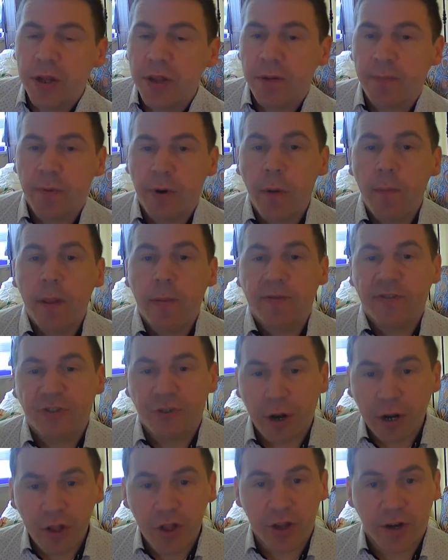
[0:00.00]
problem
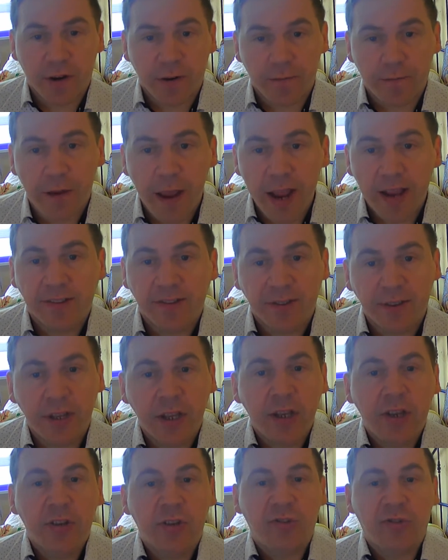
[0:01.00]
structuring phase,
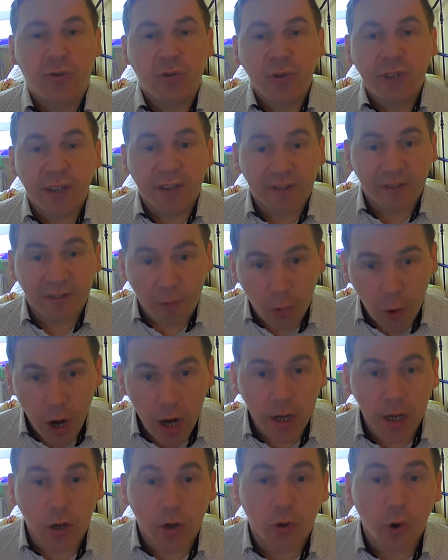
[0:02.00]
students
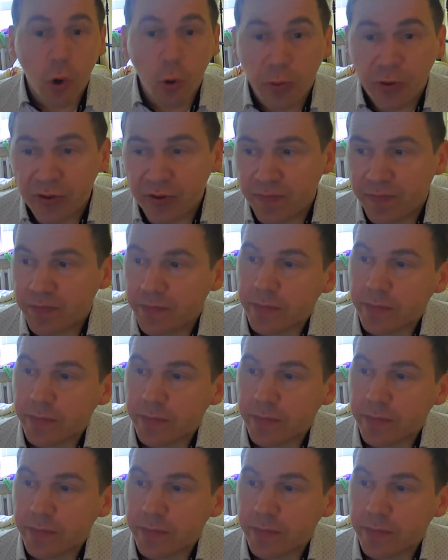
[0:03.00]
work in groups.